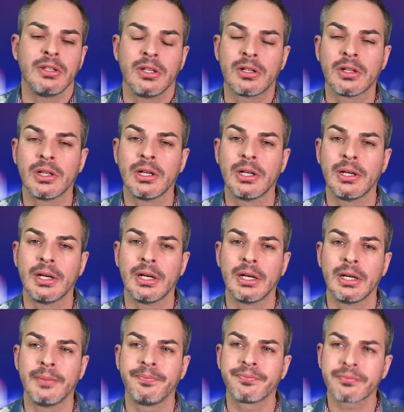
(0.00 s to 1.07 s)

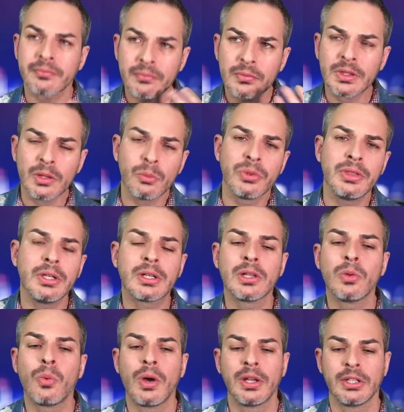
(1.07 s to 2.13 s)
Nikola, with Nikola
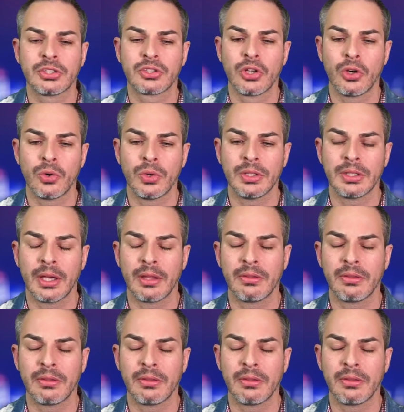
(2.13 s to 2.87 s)
One is going